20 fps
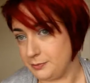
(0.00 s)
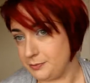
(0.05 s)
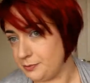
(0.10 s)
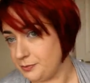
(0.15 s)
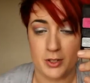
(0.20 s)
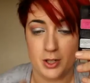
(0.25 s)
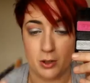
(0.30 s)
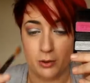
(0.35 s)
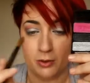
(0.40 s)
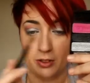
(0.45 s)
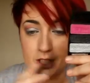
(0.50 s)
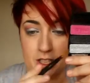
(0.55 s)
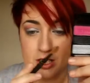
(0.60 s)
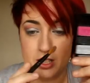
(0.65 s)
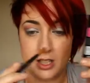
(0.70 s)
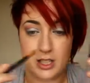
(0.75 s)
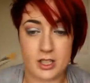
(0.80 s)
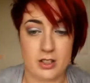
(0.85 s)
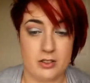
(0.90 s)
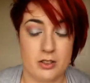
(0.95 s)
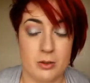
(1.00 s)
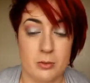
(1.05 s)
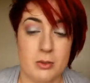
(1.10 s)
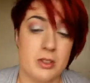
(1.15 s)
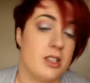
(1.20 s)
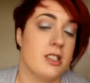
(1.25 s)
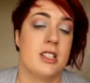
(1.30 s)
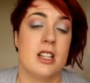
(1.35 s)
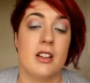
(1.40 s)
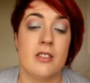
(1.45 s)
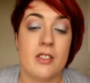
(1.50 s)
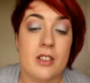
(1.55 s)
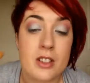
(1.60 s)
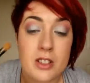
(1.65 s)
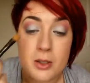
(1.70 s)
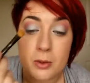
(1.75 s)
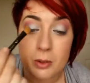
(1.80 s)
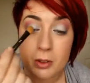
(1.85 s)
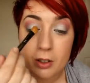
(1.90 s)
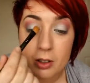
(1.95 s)
So that's it, you're done with the silver,
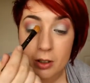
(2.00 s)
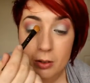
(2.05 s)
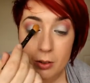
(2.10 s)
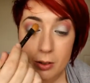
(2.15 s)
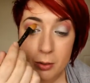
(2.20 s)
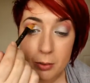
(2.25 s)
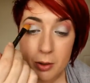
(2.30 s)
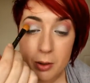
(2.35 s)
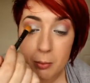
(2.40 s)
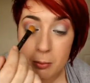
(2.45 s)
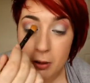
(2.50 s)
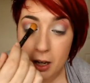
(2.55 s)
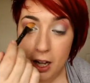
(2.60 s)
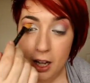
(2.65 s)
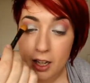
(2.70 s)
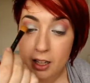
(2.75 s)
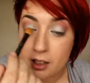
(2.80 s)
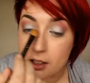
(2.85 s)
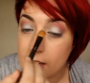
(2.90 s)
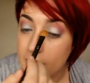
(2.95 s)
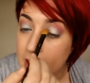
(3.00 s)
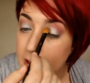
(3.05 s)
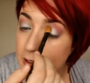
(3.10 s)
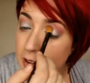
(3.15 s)
so we're going to go in with the black now.